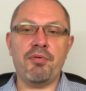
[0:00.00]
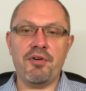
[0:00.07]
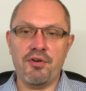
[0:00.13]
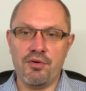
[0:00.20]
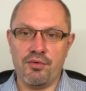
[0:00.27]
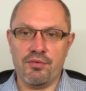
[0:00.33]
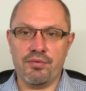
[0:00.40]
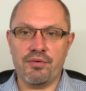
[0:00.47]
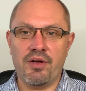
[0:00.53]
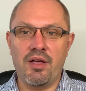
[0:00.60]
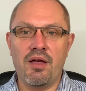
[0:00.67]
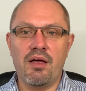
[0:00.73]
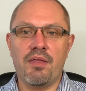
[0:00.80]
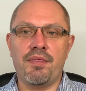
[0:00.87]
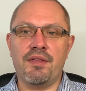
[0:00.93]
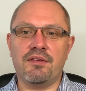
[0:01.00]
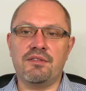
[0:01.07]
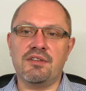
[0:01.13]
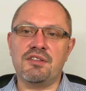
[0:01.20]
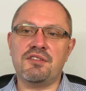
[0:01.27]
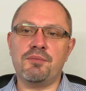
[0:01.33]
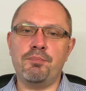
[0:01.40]
proof that
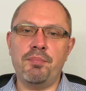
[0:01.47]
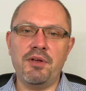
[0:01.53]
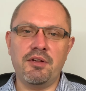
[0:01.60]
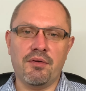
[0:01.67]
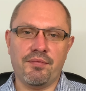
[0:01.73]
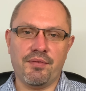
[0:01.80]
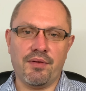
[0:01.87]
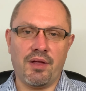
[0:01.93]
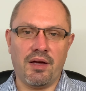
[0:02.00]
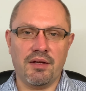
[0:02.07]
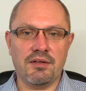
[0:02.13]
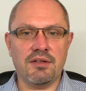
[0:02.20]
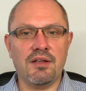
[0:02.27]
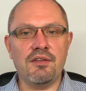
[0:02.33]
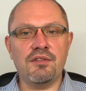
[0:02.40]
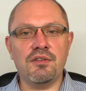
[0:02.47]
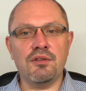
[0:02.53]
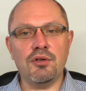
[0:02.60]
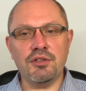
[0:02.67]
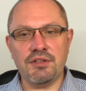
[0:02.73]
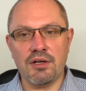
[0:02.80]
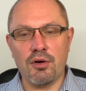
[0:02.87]
the speed of light is
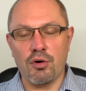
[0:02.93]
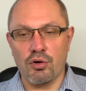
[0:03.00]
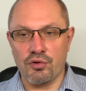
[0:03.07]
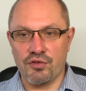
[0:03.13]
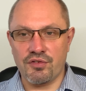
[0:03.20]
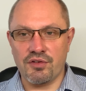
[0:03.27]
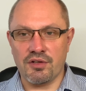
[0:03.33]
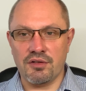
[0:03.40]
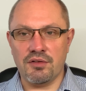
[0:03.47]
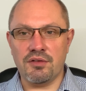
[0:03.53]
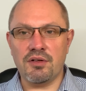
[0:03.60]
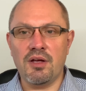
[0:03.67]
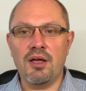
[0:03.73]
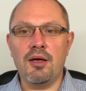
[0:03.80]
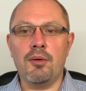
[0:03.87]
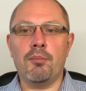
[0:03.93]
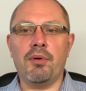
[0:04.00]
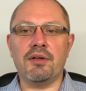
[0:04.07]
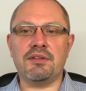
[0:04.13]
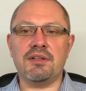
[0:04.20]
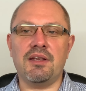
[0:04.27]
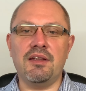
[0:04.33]
not a constant,
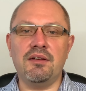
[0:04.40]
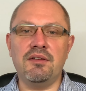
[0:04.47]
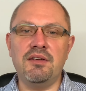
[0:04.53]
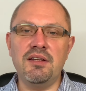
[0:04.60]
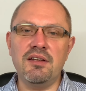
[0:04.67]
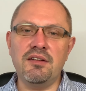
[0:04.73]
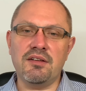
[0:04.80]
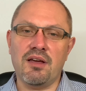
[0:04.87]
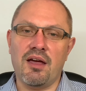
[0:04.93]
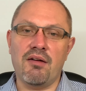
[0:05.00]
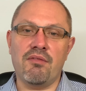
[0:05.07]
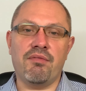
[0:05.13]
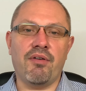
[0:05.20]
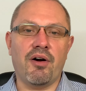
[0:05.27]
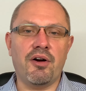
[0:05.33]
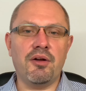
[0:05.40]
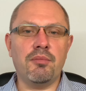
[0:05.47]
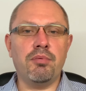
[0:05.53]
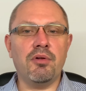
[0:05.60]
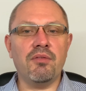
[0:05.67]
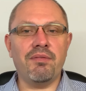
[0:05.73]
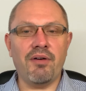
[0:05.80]
but indeed a
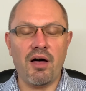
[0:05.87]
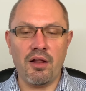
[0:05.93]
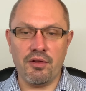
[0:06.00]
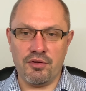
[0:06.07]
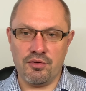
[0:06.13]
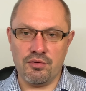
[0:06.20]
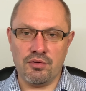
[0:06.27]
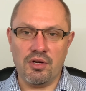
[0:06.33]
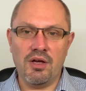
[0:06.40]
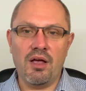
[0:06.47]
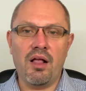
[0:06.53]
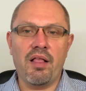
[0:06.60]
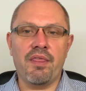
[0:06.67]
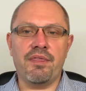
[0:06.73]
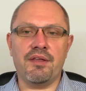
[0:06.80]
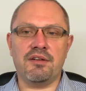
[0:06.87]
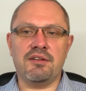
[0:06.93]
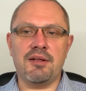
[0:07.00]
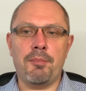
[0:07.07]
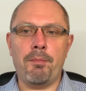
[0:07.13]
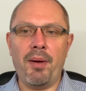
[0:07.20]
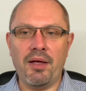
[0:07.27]
variable value that
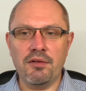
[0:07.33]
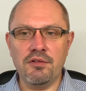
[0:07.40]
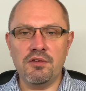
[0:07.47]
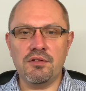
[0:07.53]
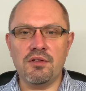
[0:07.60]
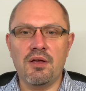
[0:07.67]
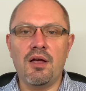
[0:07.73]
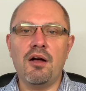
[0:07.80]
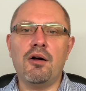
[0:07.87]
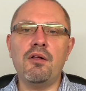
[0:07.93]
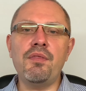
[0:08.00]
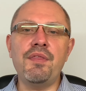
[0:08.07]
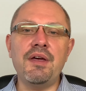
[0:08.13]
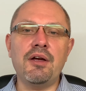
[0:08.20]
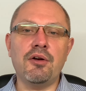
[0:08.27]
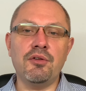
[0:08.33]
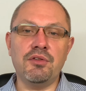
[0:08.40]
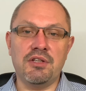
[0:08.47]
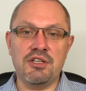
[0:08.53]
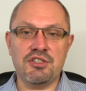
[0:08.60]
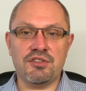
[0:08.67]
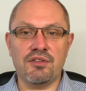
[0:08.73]
depends on the
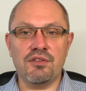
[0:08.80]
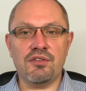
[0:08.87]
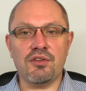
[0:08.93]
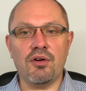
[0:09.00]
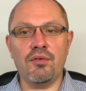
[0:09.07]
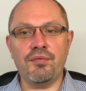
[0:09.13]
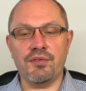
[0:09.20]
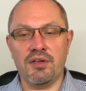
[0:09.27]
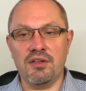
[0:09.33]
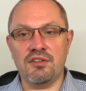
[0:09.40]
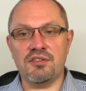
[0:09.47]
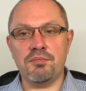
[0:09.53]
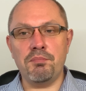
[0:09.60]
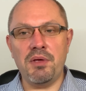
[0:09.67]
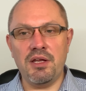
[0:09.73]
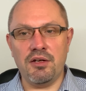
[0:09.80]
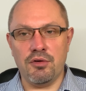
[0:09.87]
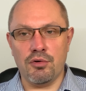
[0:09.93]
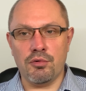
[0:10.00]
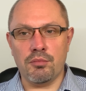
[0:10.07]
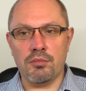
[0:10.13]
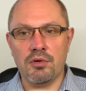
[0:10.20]
conditions of its
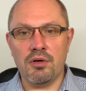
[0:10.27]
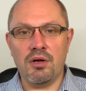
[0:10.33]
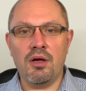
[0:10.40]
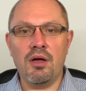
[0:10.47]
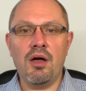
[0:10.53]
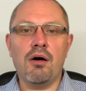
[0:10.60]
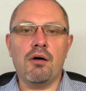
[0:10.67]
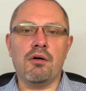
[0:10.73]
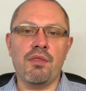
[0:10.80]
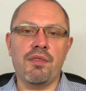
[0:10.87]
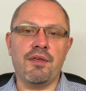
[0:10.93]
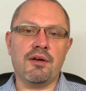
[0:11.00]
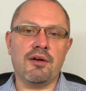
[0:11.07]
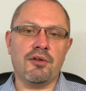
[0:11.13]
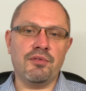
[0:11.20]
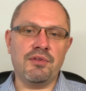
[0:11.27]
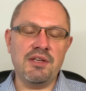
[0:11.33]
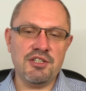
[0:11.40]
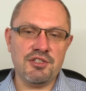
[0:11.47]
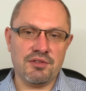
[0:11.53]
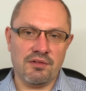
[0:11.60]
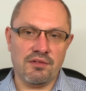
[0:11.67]
medium, on the
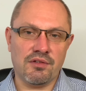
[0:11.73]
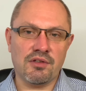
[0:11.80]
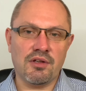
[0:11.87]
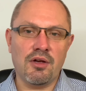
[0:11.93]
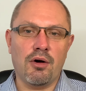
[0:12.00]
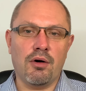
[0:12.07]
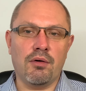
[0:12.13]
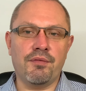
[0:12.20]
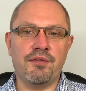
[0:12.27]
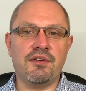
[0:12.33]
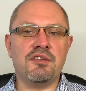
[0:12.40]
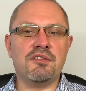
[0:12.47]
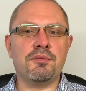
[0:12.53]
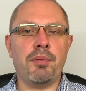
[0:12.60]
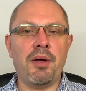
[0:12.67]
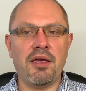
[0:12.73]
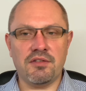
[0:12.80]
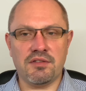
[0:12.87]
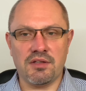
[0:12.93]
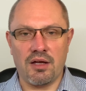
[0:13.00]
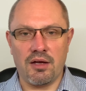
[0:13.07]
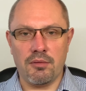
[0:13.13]
conditions of the
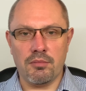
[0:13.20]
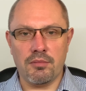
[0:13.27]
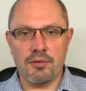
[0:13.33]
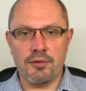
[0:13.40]
space-time.